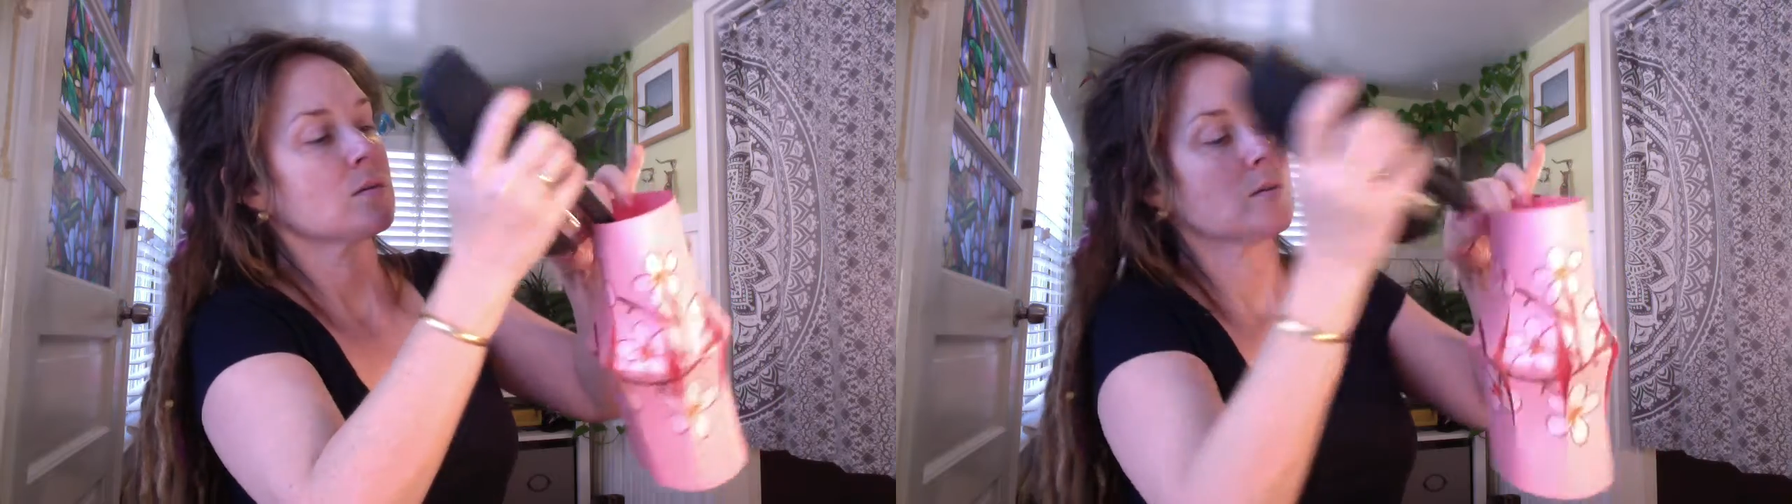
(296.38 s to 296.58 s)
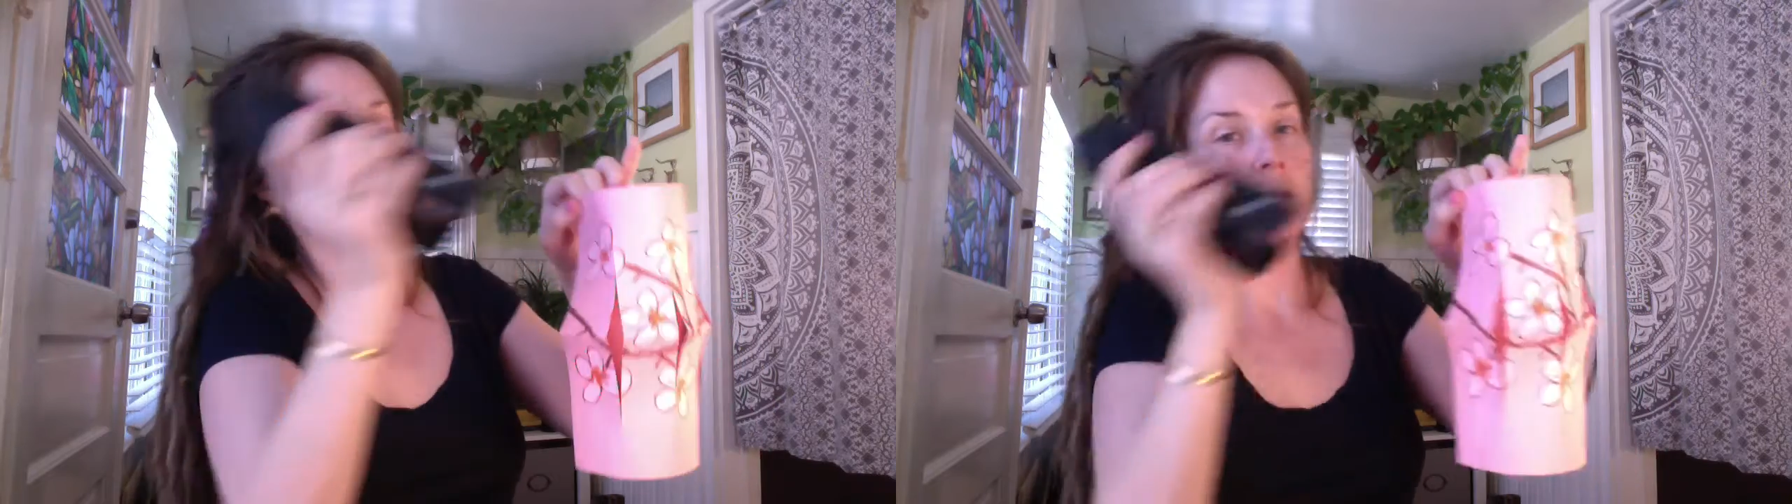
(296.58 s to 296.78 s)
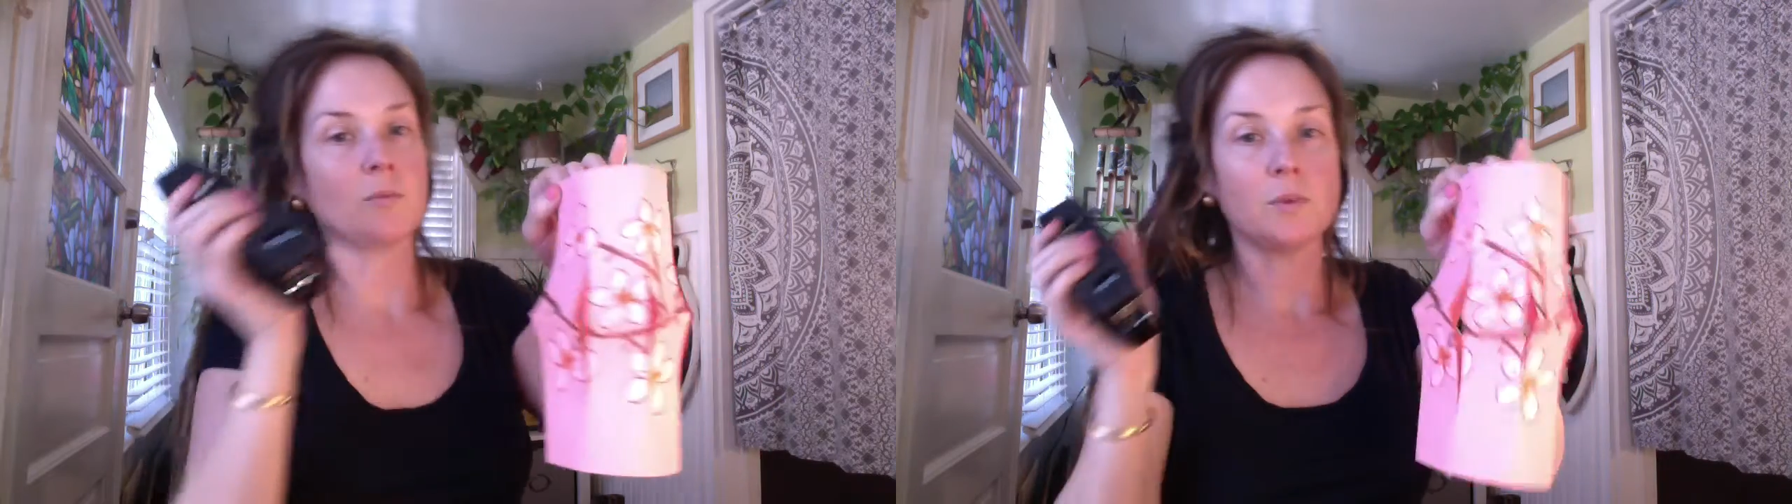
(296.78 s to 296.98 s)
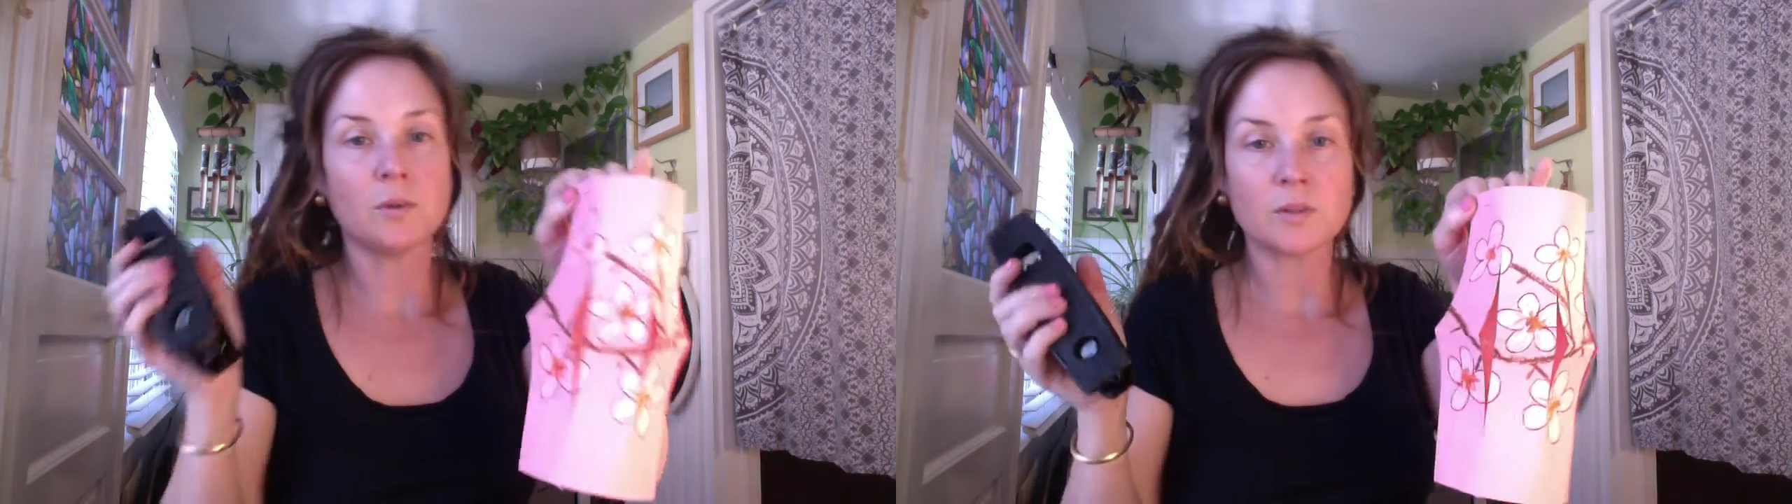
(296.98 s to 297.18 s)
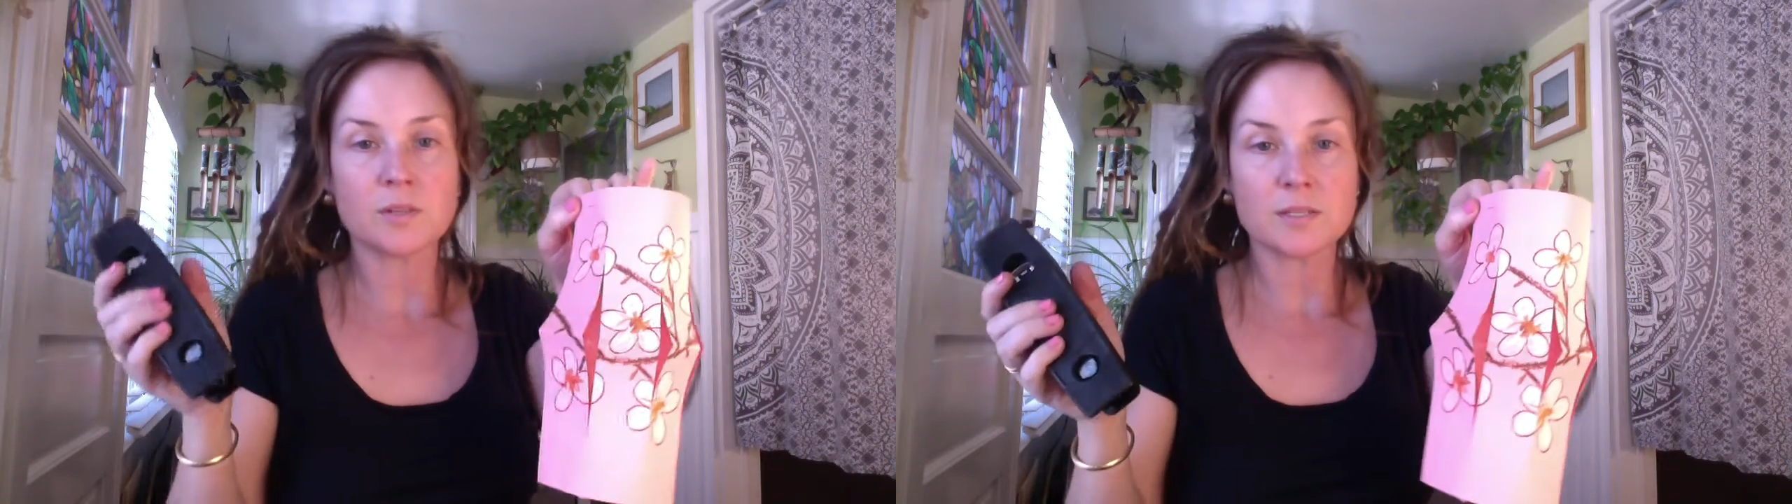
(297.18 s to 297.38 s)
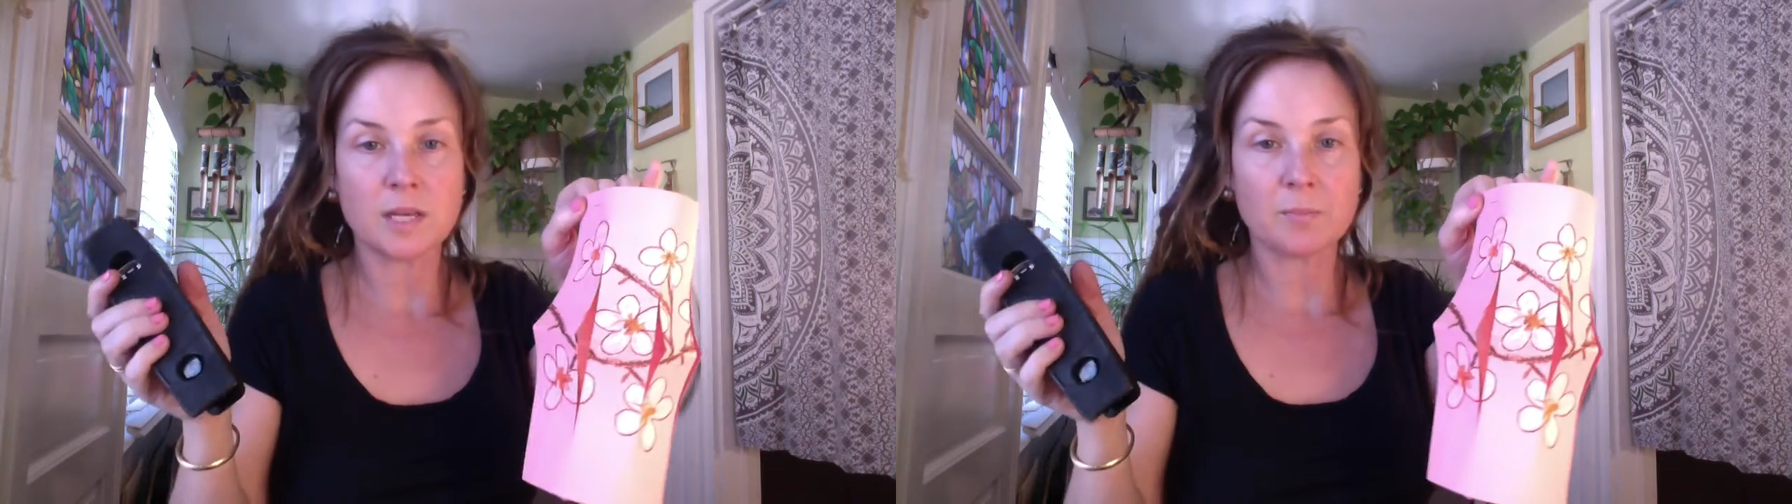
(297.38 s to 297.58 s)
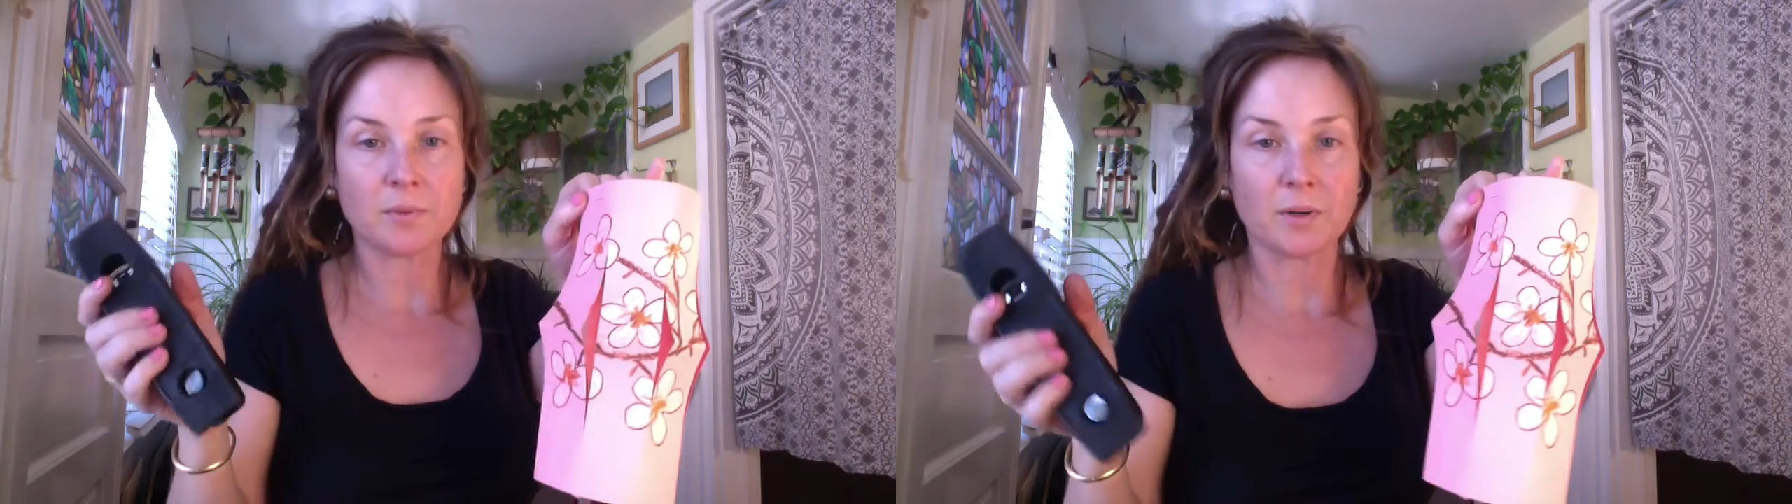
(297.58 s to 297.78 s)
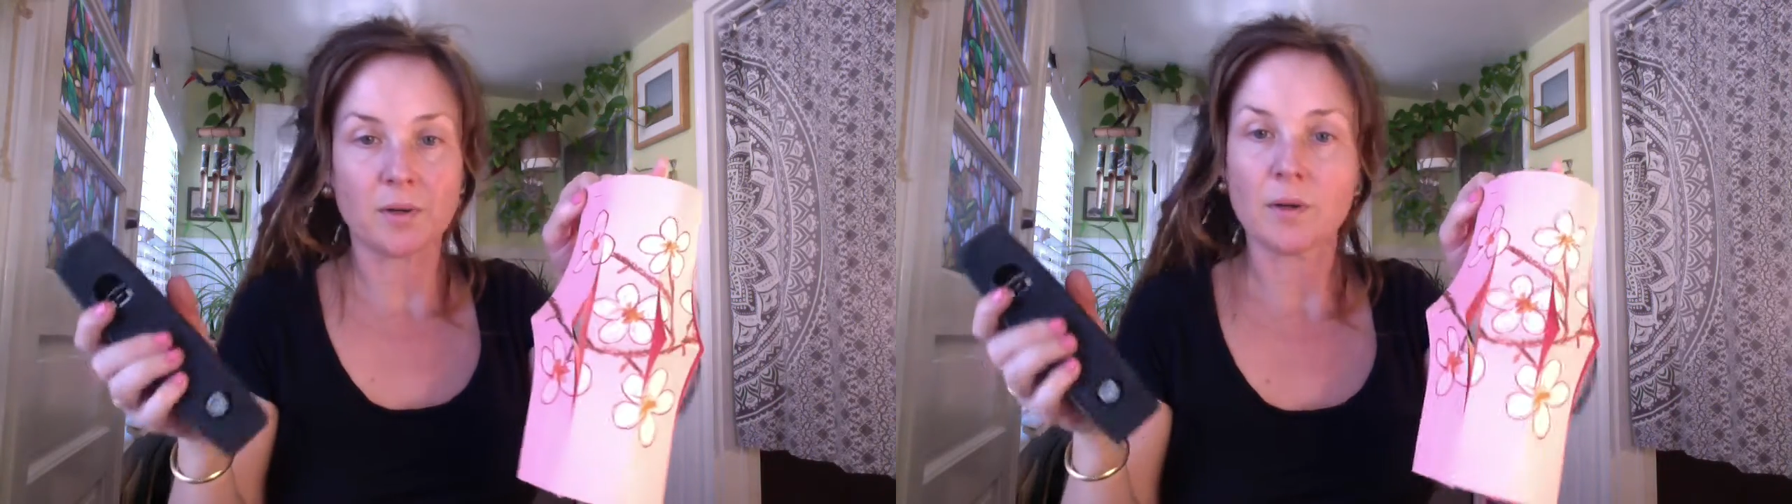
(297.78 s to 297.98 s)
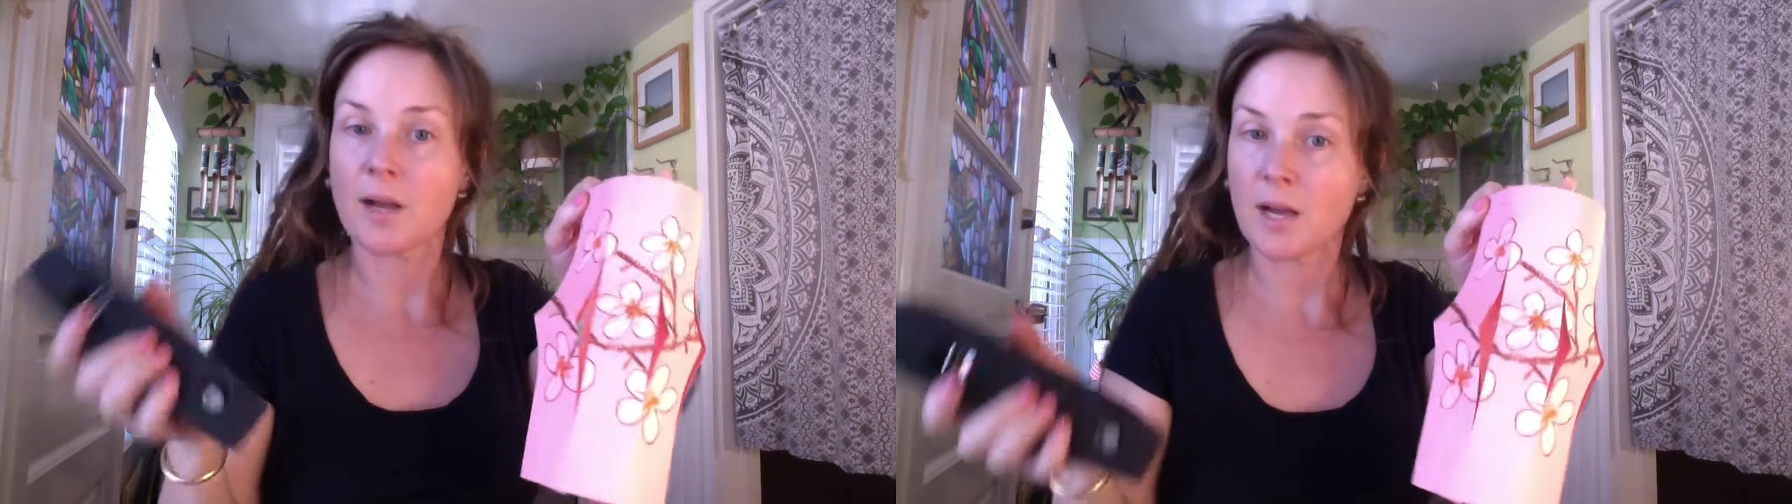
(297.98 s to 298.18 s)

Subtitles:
new to the stapler,